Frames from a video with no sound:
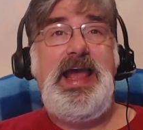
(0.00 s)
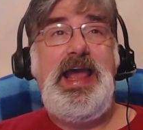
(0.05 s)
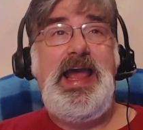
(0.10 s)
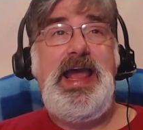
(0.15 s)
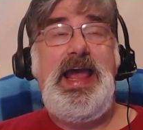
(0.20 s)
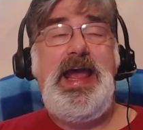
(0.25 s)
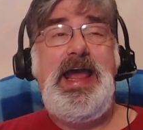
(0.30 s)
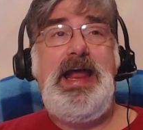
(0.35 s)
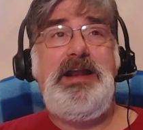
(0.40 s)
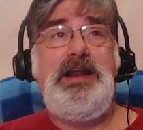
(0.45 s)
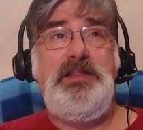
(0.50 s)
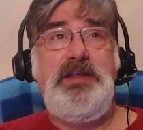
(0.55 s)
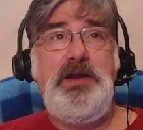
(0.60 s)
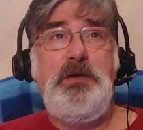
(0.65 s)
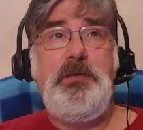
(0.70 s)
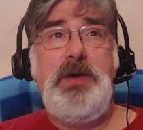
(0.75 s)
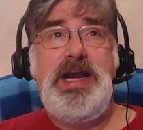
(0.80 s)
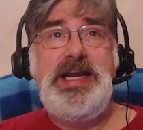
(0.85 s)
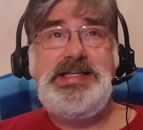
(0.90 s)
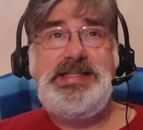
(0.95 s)
and
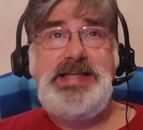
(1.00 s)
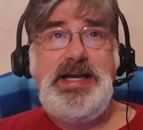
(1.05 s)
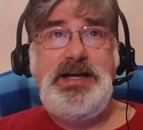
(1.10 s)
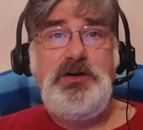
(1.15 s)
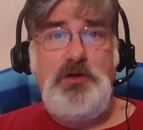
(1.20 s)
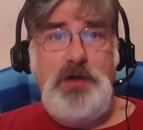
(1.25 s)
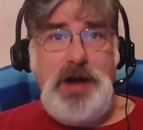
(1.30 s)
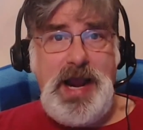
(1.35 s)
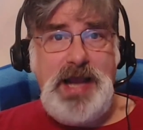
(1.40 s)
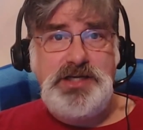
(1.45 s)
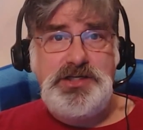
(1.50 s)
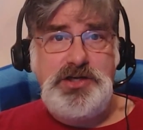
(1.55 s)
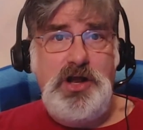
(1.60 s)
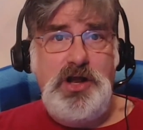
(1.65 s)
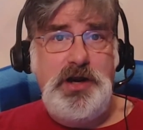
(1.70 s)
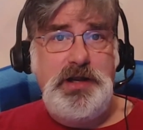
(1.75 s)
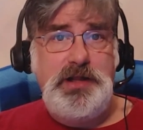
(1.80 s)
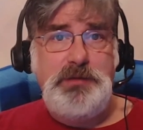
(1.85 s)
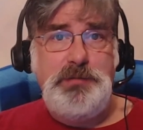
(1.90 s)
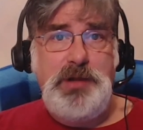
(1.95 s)
their race had crashed
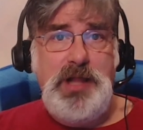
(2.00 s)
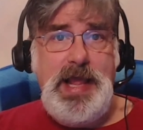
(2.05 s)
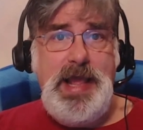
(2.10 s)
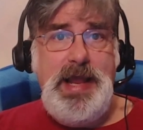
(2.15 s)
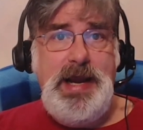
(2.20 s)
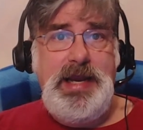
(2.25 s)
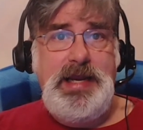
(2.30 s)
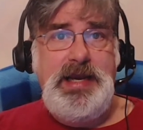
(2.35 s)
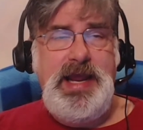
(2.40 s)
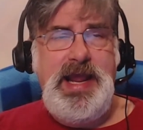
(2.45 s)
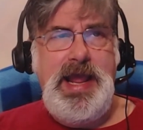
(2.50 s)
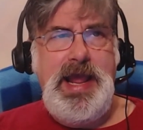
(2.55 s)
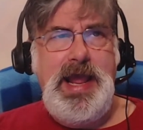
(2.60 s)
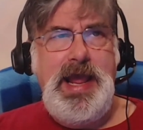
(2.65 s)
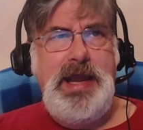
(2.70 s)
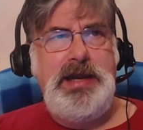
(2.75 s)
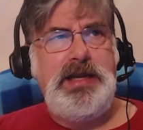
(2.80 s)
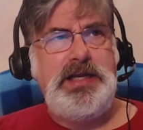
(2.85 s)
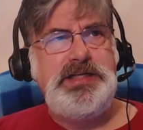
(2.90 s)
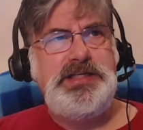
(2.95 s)
onto the planet
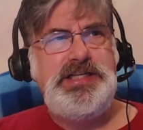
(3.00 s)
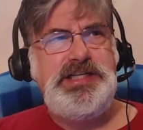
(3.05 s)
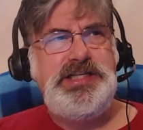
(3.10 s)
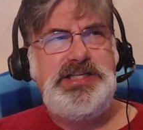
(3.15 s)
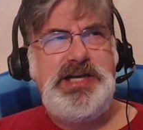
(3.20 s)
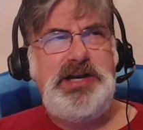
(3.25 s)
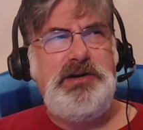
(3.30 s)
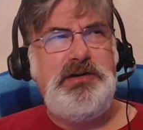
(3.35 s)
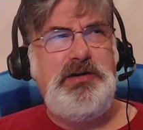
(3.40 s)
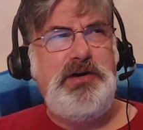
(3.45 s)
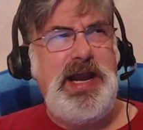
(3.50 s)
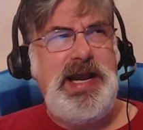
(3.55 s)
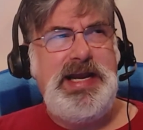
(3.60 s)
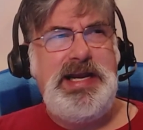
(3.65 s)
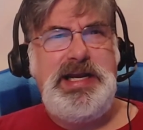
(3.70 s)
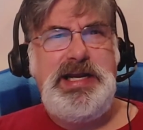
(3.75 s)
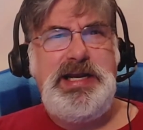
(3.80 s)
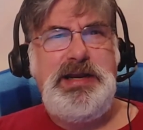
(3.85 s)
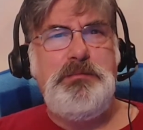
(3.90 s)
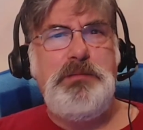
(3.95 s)
and
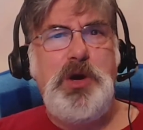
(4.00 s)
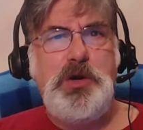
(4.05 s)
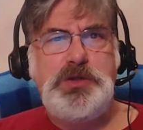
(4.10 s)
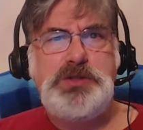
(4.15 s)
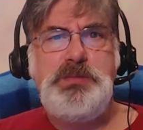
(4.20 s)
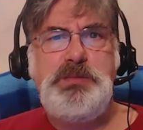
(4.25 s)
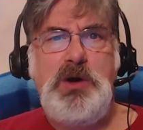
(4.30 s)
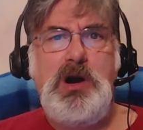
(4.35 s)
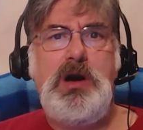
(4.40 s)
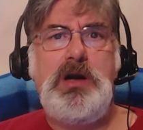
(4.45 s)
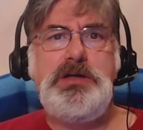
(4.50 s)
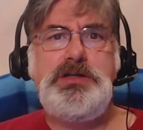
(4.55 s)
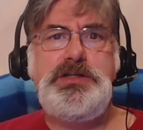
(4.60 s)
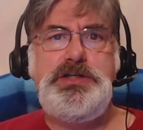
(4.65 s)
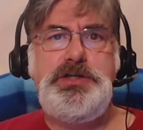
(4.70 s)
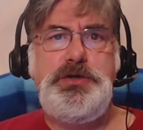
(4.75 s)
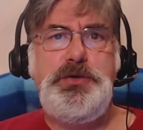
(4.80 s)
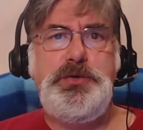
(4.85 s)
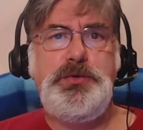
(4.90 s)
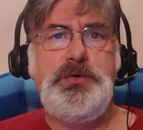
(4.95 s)
degenerated in most part
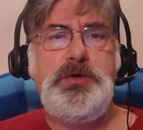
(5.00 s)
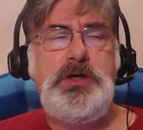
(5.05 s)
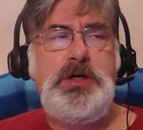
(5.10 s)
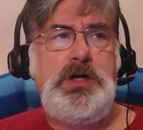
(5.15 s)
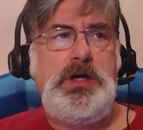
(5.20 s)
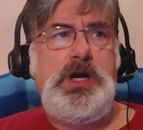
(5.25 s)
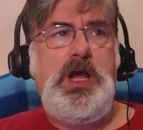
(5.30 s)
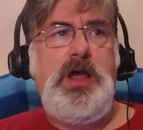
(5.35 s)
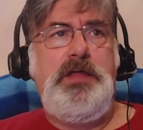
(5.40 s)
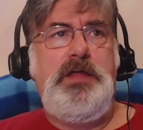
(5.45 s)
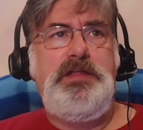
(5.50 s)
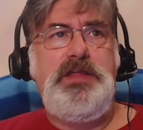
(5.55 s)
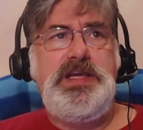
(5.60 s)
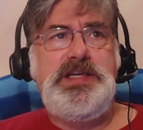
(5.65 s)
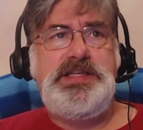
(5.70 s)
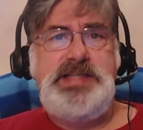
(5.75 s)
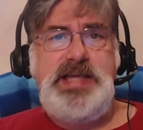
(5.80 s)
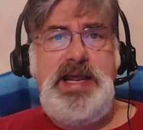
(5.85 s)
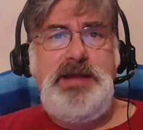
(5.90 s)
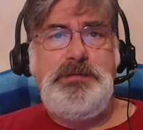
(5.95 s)
to
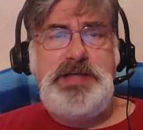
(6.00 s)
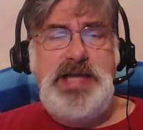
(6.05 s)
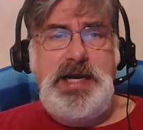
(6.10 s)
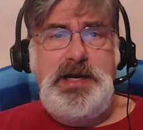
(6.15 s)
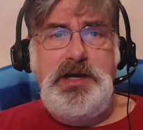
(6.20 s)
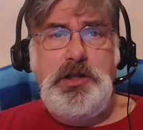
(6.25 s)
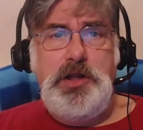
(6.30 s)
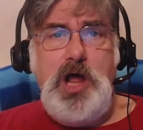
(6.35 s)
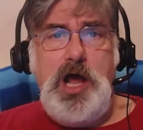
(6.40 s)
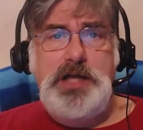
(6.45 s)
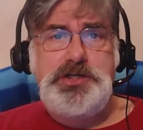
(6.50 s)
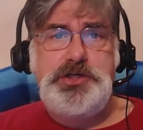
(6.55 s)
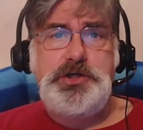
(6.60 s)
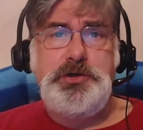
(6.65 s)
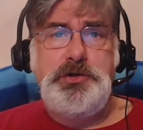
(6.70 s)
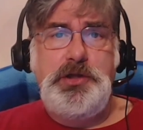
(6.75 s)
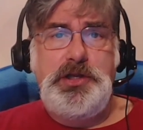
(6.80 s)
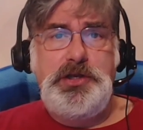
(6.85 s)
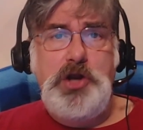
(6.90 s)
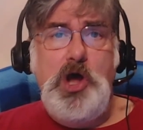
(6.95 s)
the same
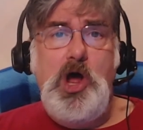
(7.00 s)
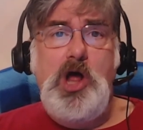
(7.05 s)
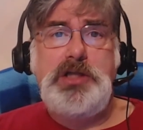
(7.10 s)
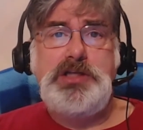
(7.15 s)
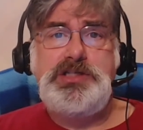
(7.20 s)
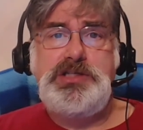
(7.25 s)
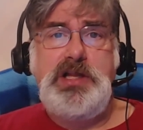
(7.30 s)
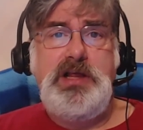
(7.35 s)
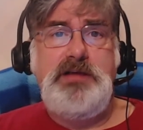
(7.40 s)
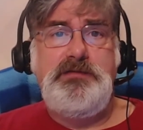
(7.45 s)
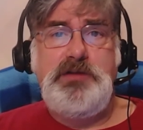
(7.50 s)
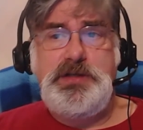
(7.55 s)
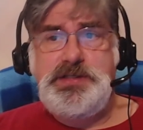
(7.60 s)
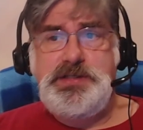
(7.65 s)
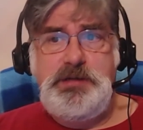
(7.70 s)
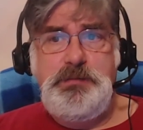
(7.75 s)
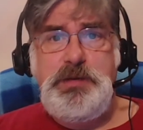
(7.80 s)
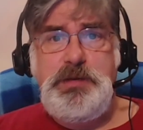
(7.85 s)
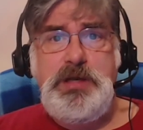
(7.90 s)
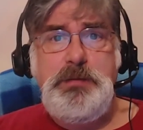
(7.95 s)
technological and knowledge level
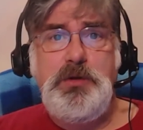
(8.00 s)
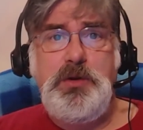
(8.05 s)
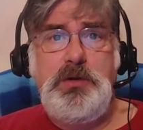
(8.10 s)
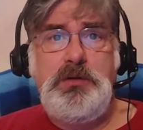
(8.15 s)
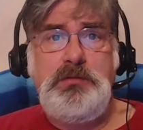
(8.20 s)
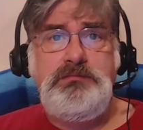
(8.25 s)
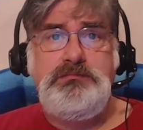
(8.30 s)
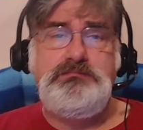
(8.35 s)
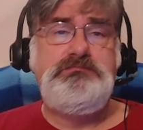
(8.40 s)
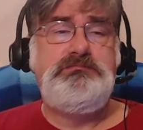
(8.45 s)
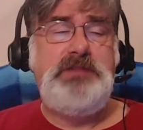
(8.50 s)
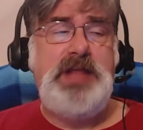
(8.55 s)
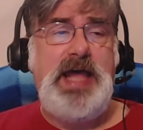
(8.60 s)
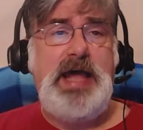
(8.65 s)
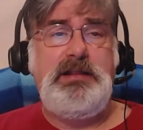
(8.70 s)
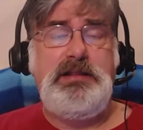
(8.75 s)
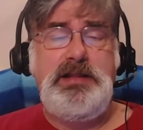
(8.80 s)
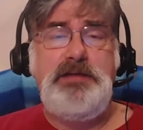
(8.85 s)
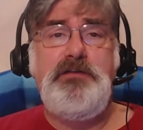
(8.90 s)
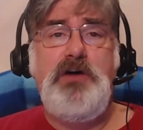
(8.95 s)
as the people
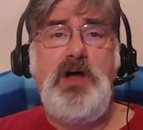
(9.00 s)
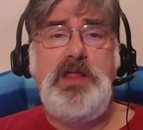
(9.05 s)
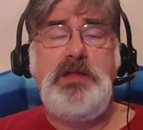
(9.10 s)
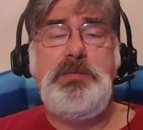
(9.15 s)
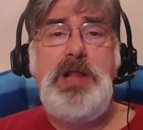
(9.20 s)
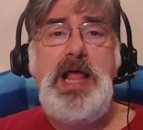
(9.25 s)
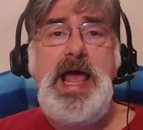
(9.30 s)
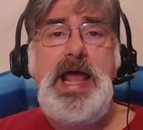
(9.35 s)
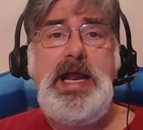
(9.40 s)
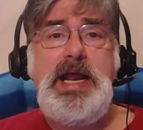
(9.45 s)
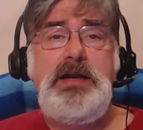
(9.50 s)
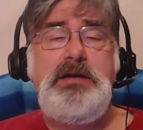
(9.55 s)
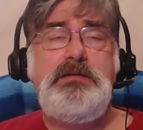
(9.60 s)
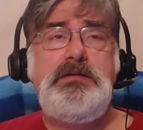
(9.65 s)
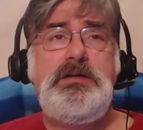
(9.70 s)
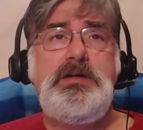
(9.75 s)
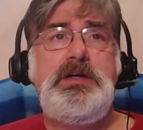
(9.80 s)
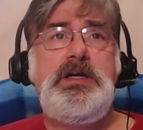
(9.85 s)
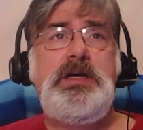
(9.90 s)
that live on the planet.